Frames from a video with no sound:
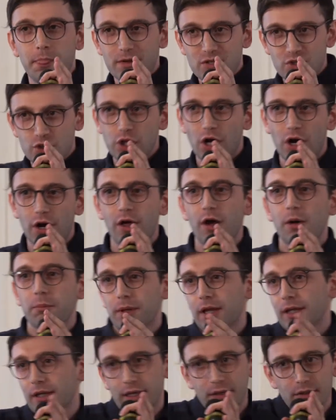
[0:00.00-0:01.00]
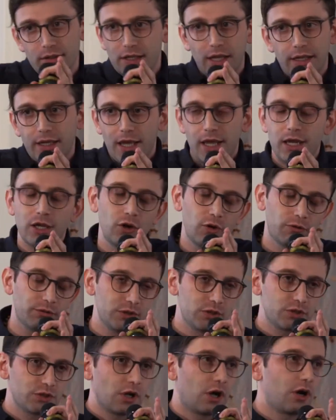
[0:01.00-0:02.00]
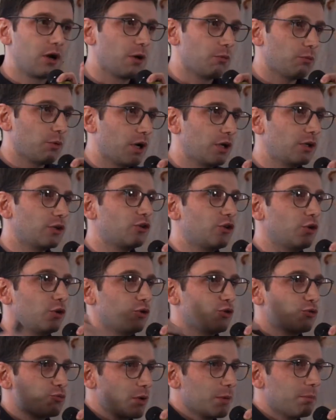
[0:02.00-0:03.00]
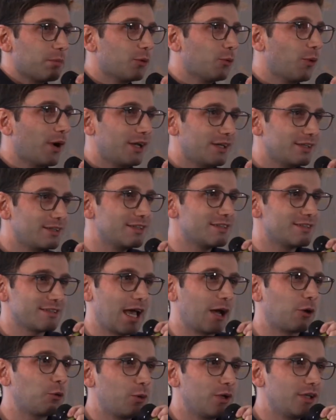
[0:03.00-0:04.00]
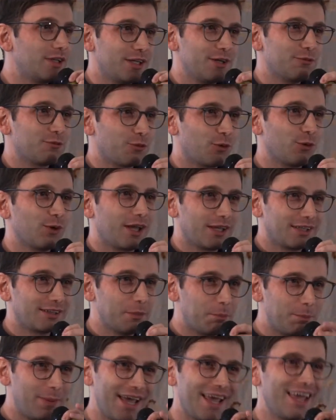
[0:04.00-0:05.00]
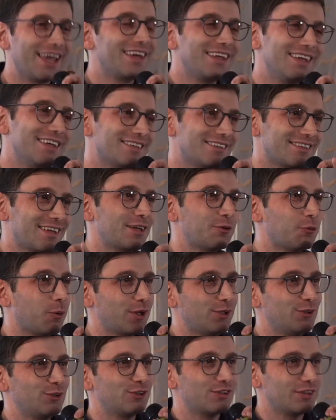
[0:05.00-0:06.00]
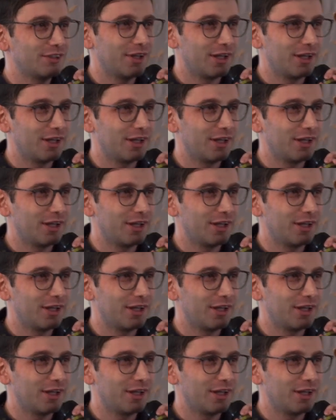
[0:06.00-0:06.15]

startup, like any of the startup, right? To strip away this equity for like the pennies. And when you see